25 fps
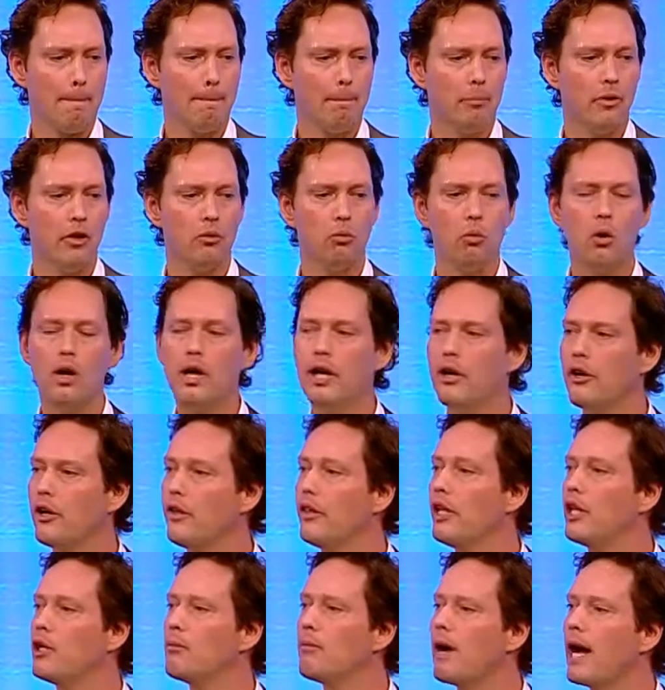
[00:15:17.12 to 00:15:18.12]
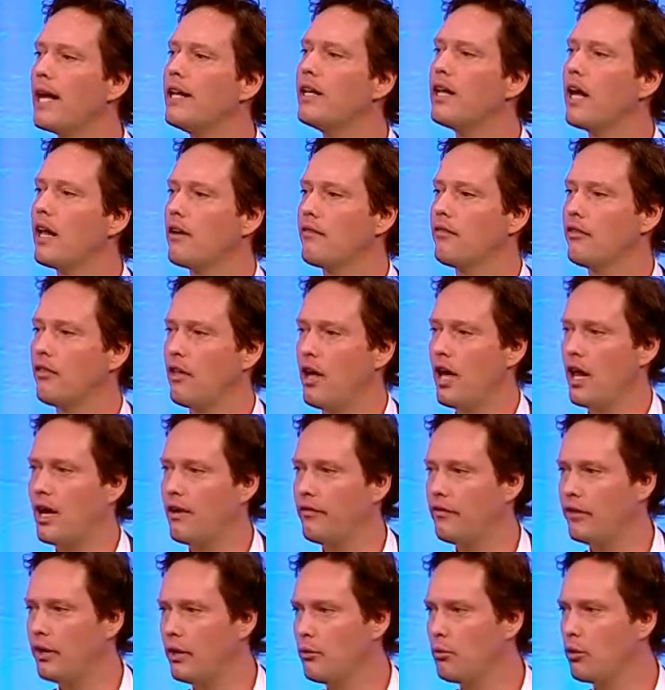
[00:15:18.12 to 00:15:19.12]
But one area that you might not have thought
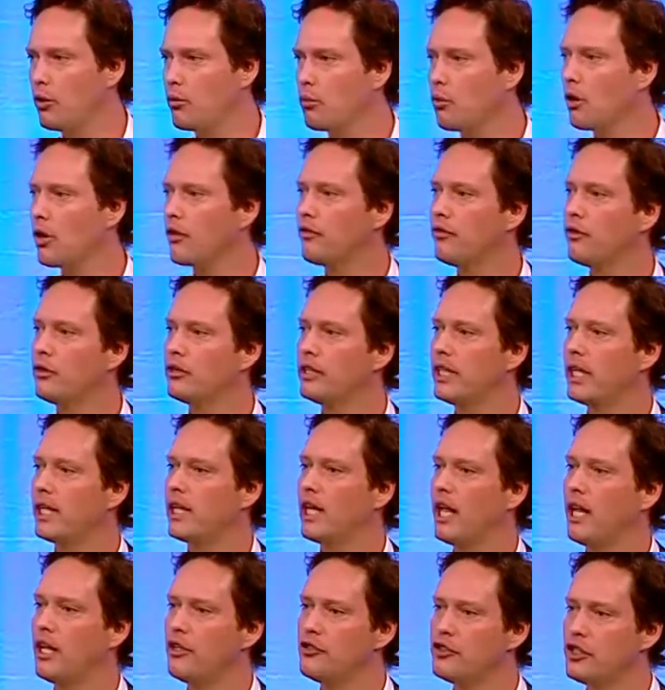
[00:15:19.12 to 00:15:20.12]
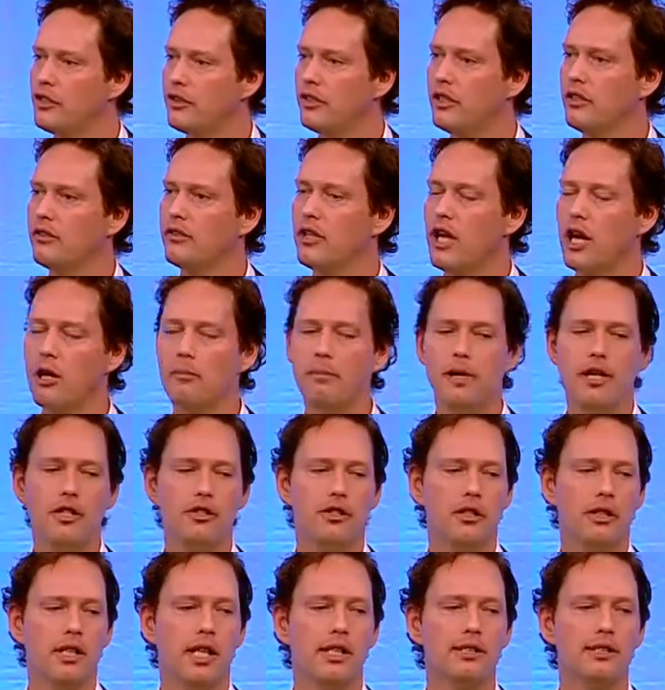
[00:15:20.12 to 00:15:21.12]
of, that where workflow technologies and this
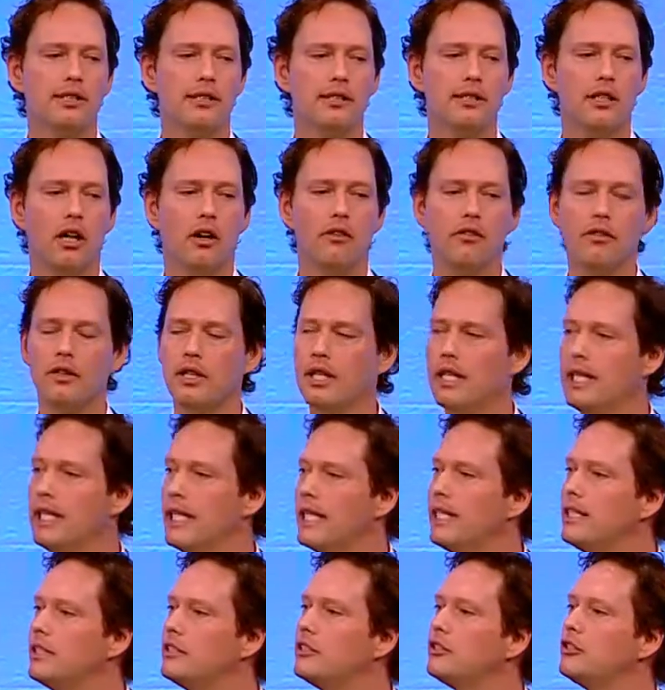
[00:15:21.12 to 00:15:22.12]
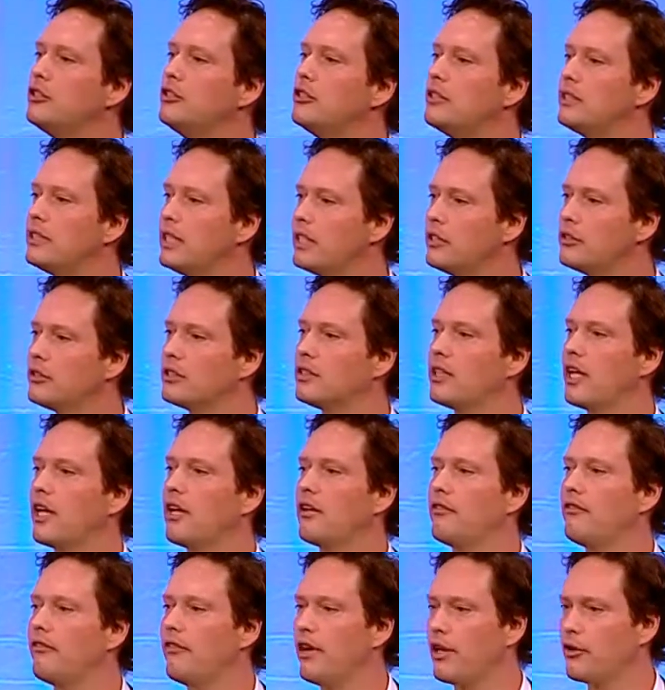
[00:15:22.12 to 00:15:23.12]
automation lends itself, is to single
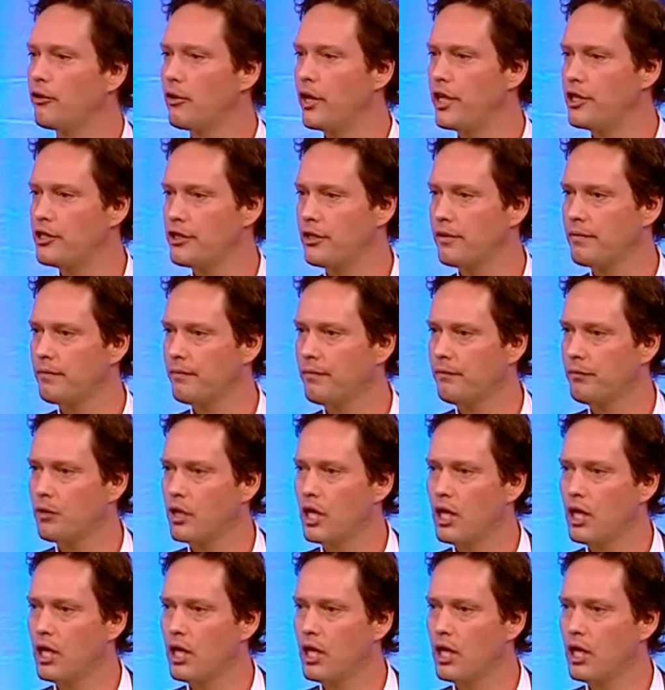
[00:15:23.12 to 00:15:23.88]
sign-on federation.